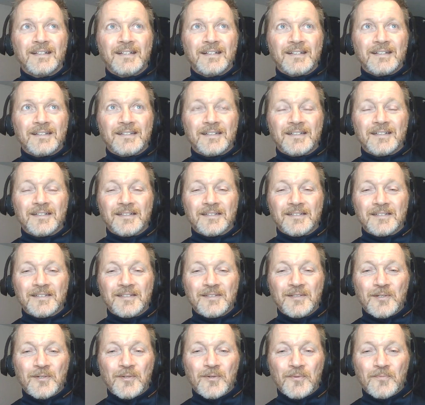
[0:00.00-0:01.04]
uh,
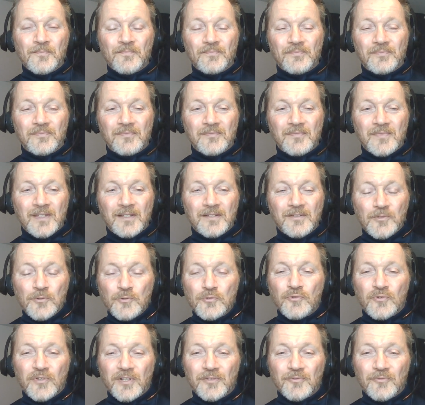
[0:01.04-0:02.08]
you know,
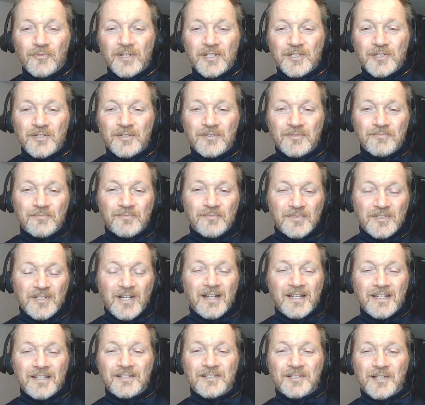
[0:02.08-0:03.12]
nutrient rich
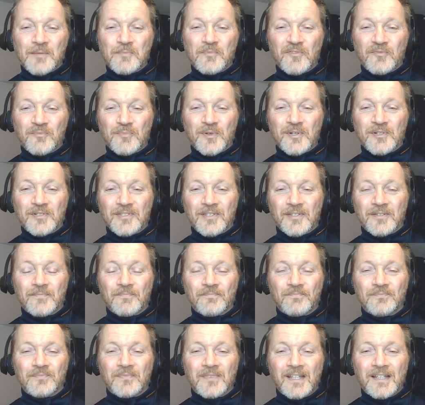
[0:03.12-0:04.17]
diet mm. type of person.
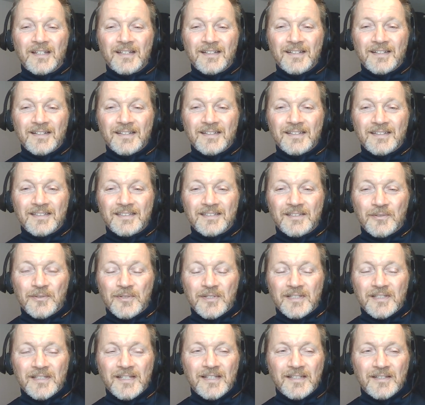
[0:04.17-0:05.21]
So
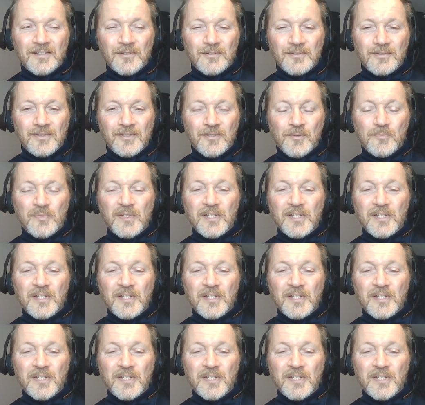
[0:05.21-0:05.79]
it, it, they're big